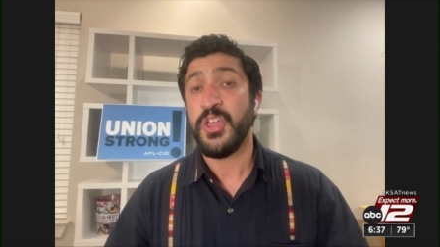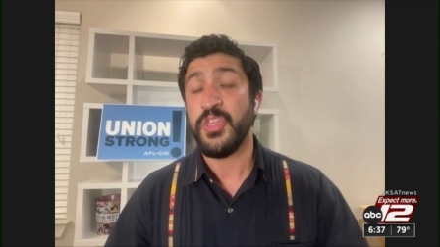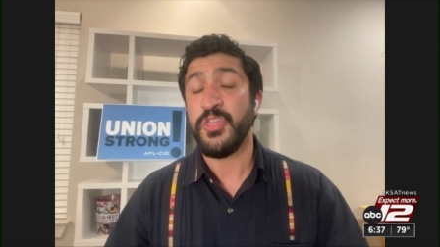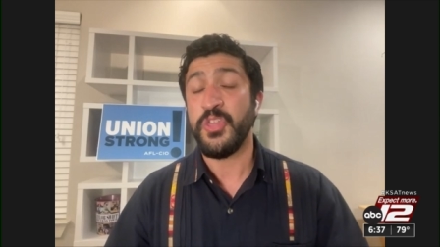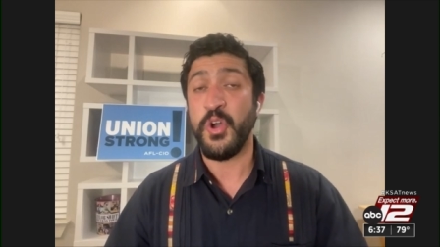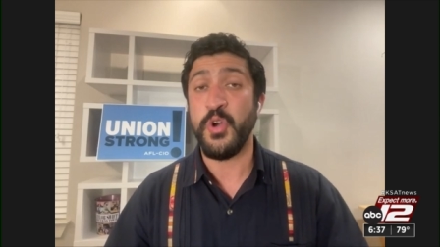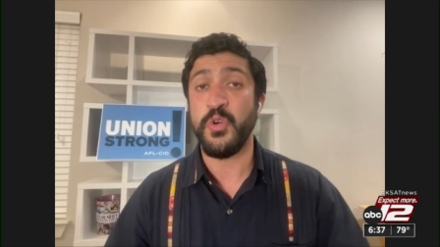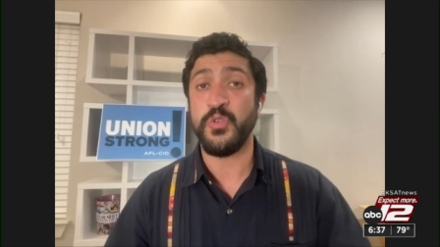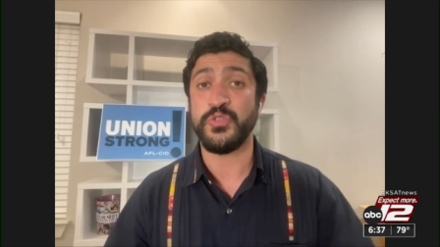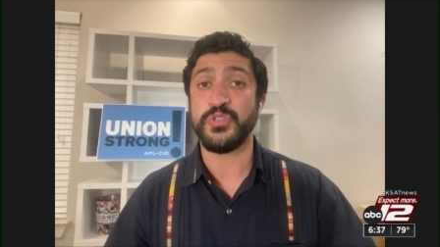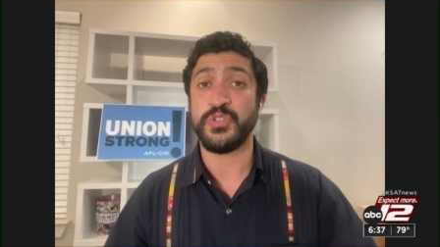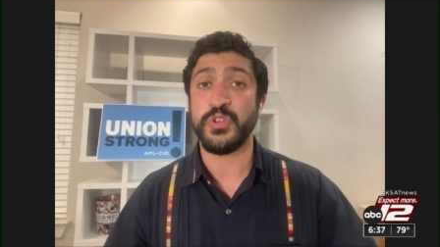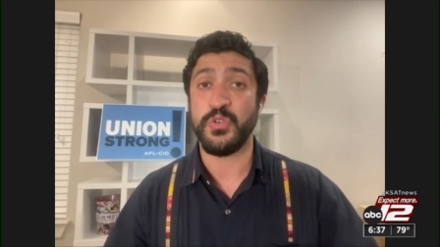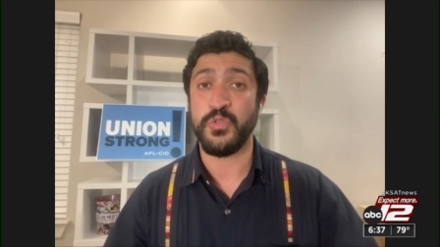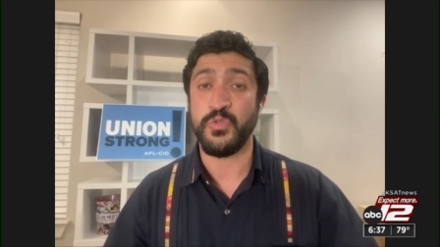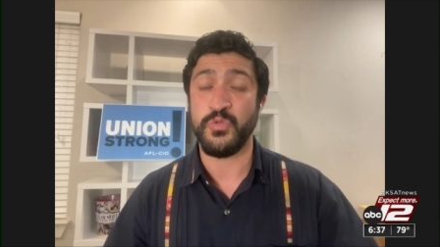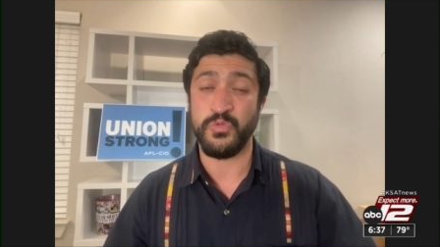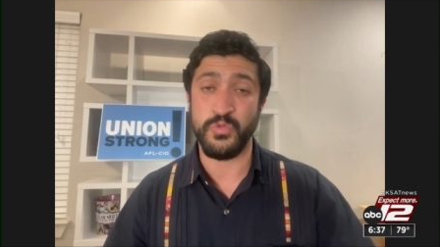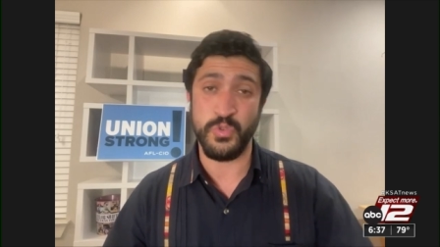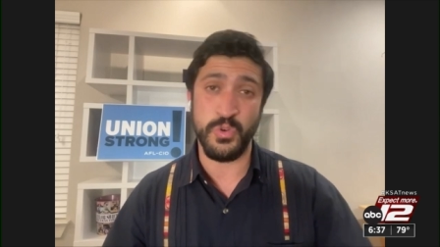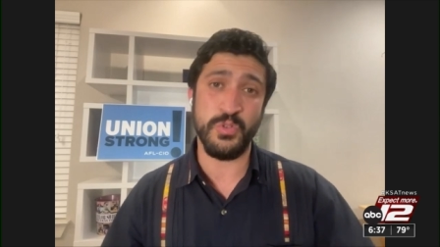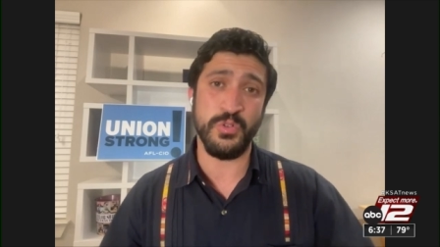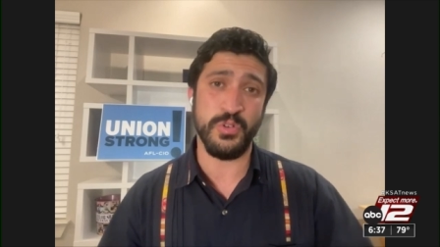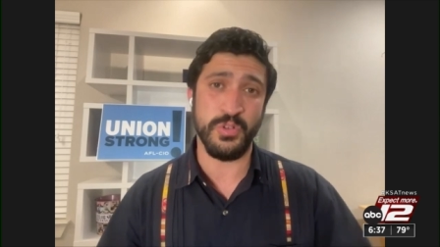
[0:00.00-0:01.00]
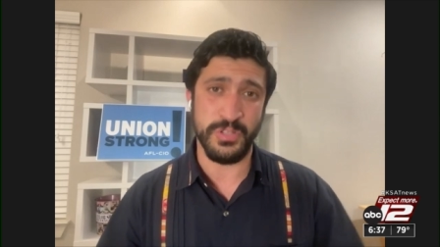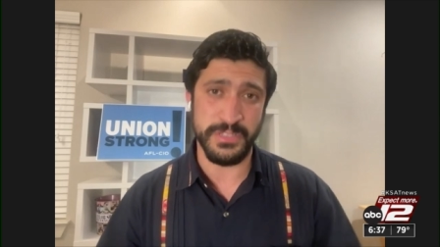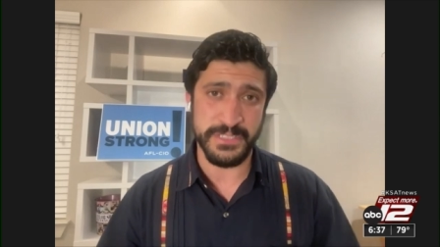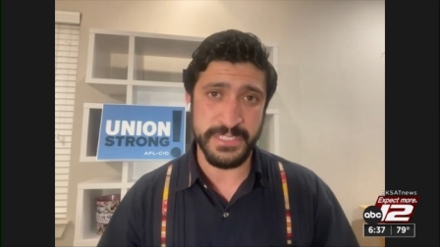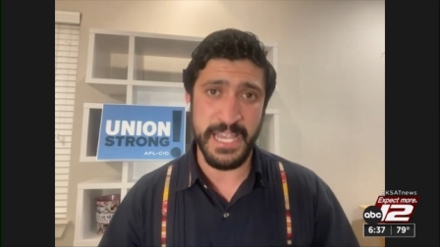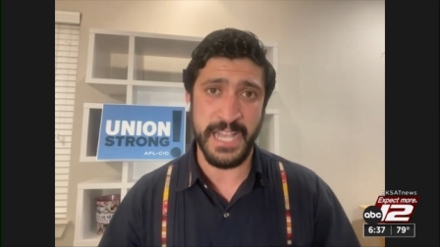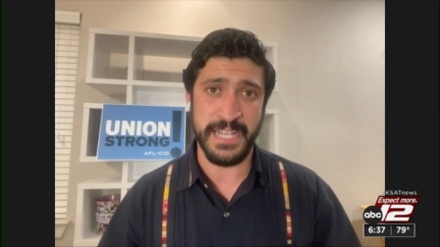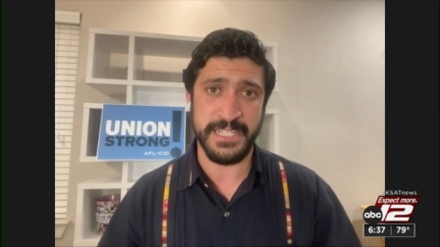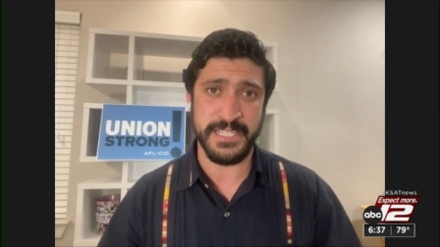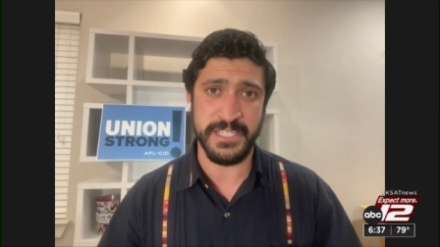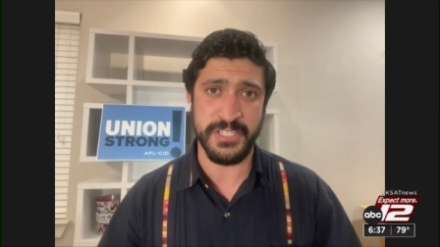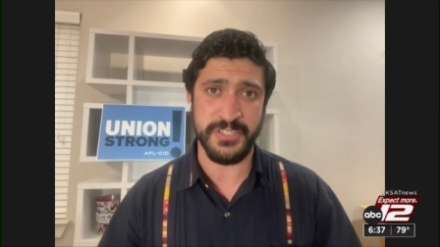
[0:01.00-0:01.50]
those rural
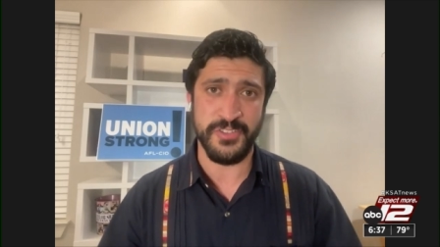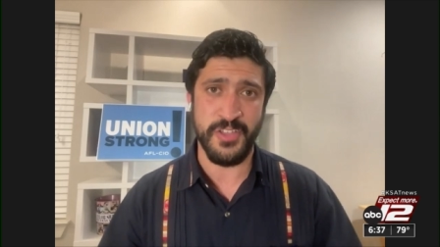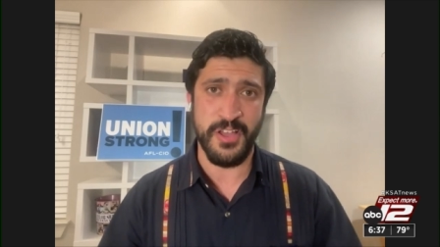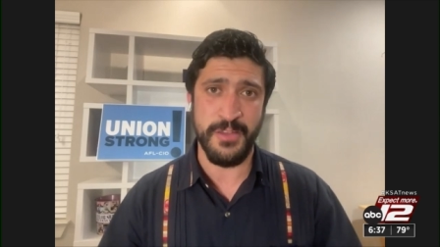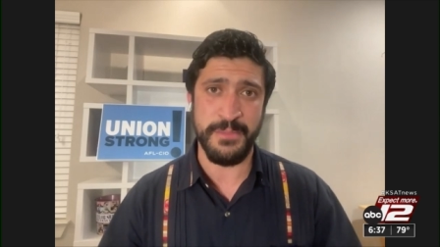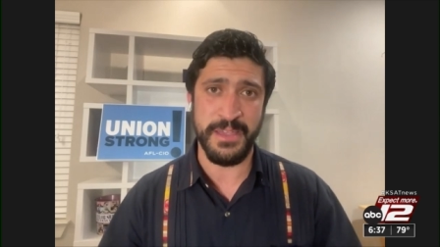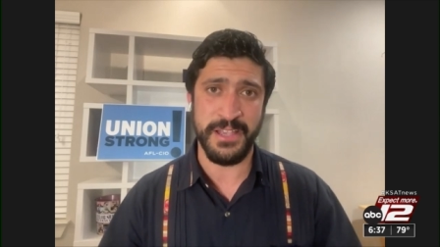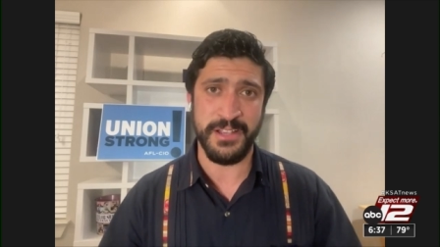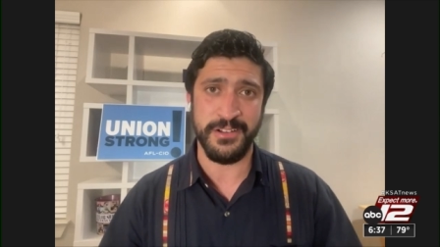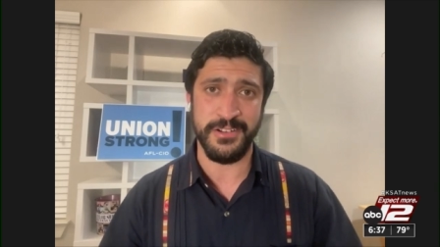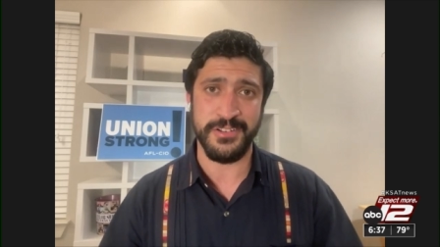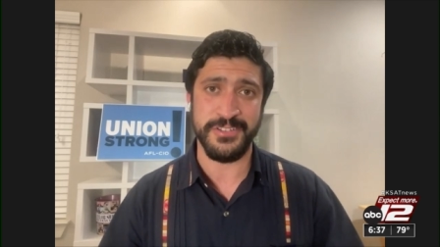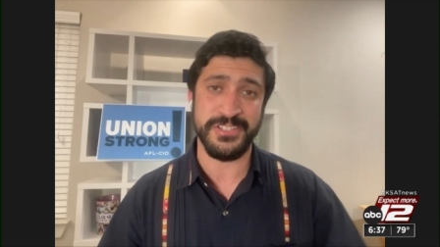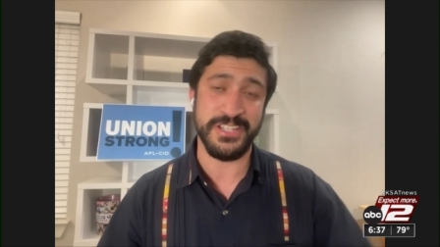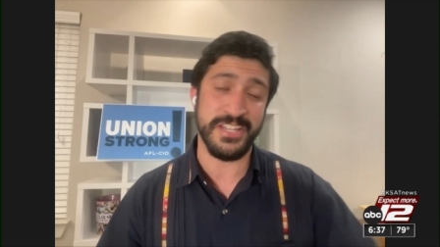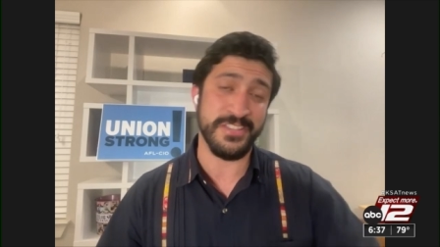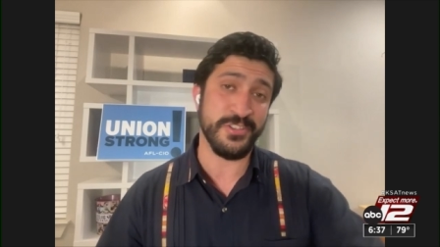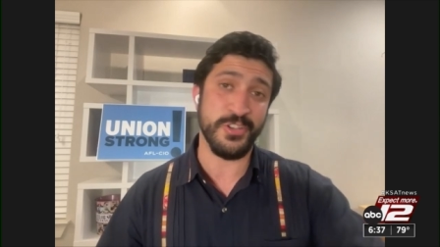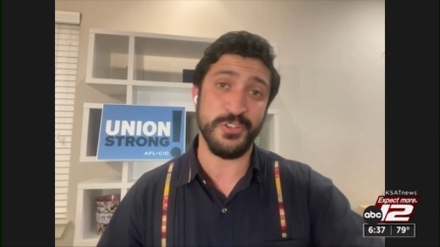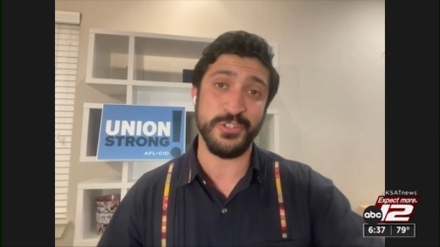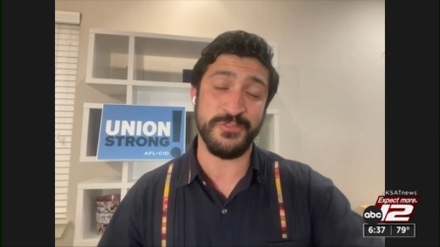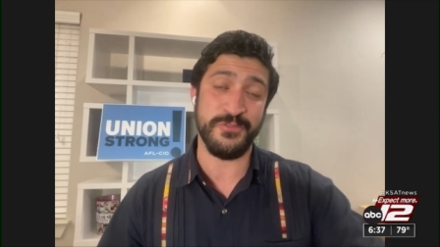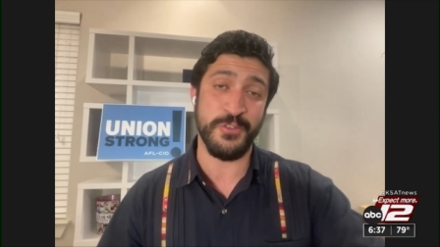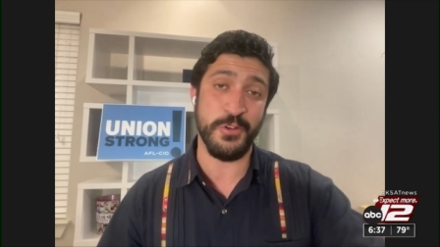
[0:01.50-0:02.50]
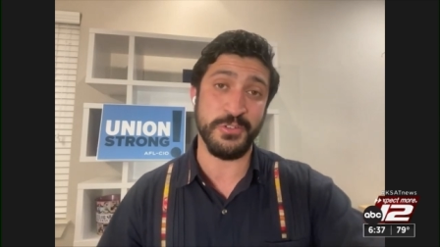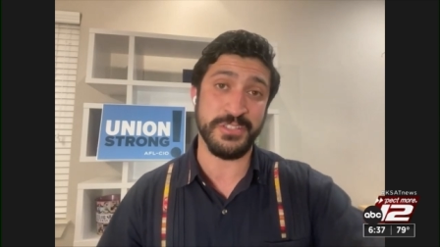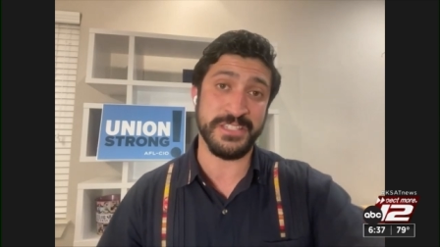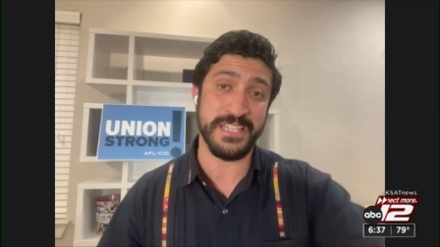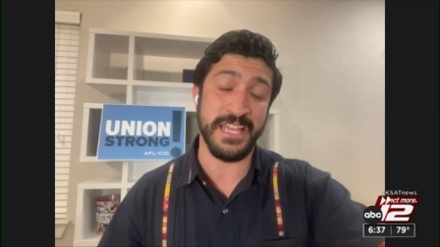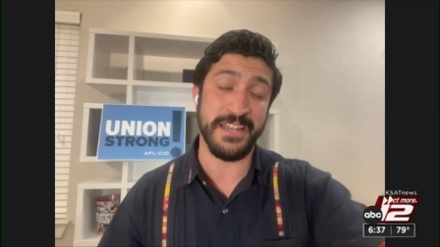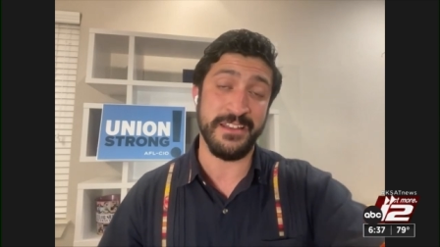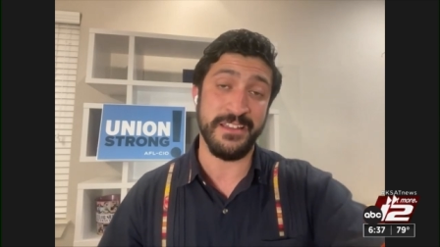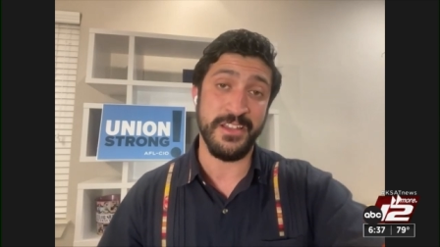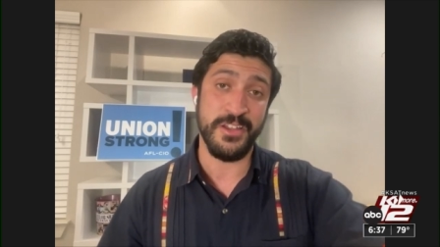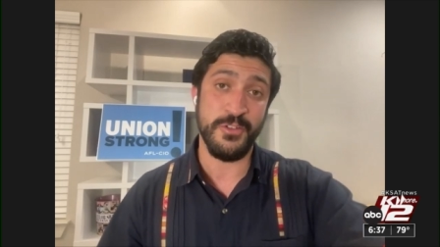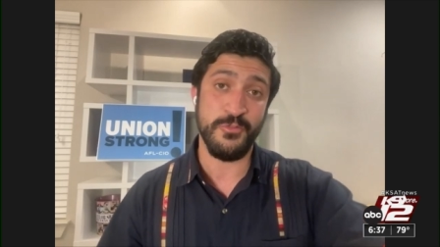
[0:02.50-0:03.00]
Texas lawmakers and those folks
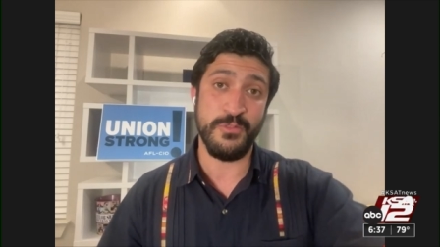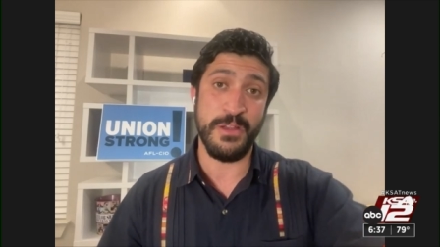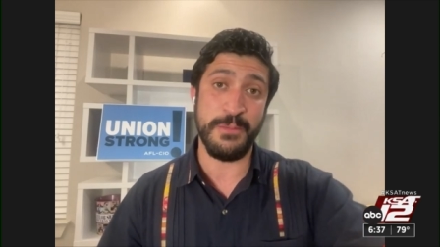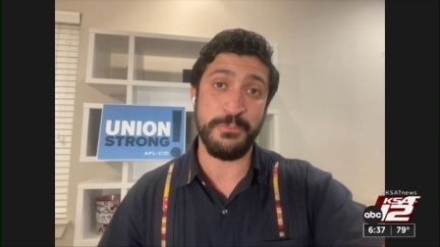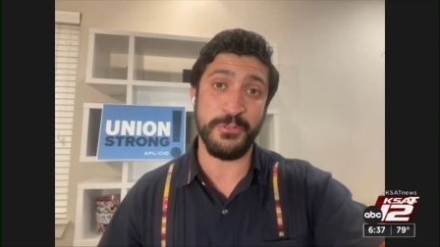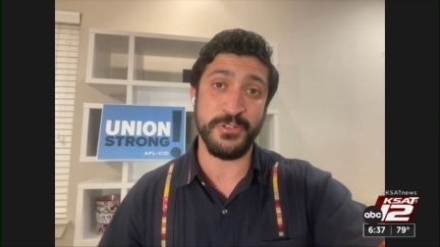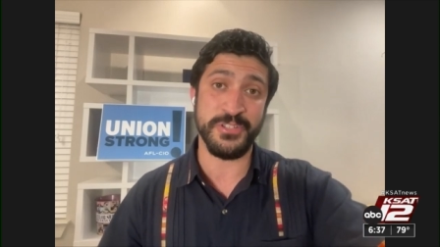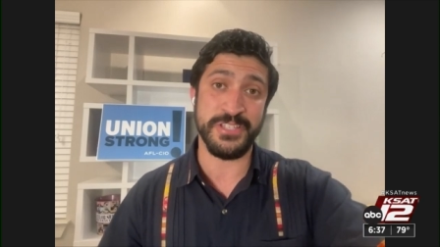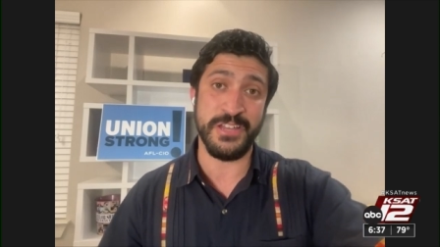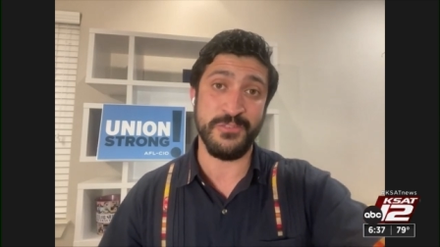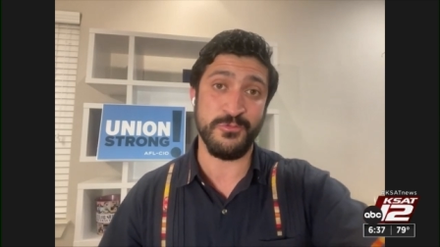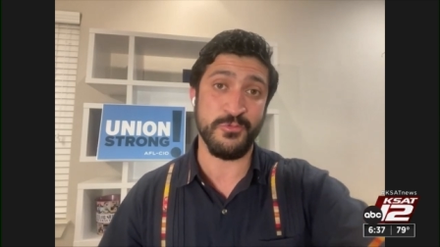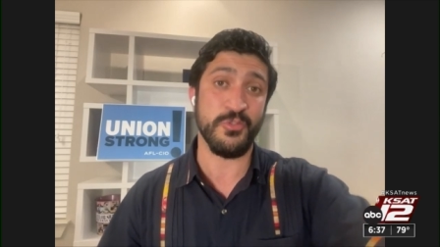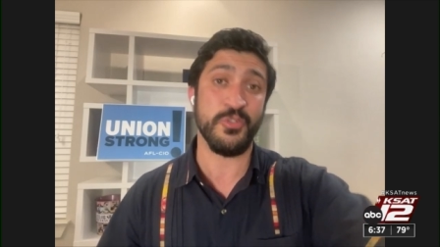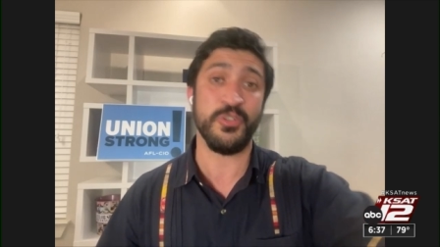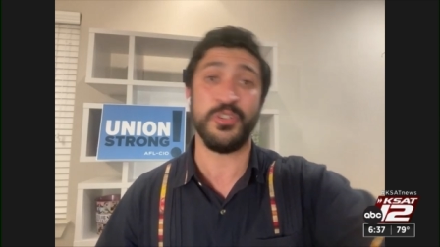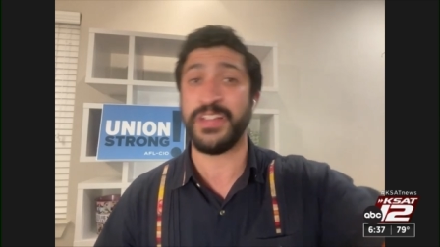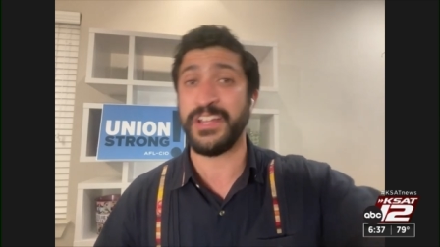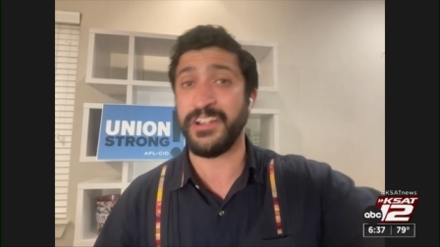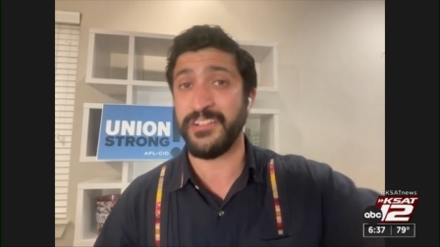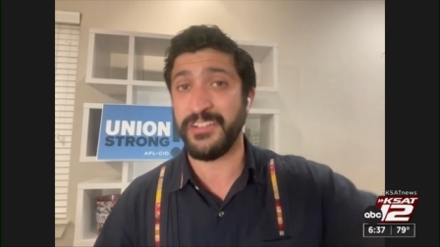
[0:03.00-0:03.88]
that represent rural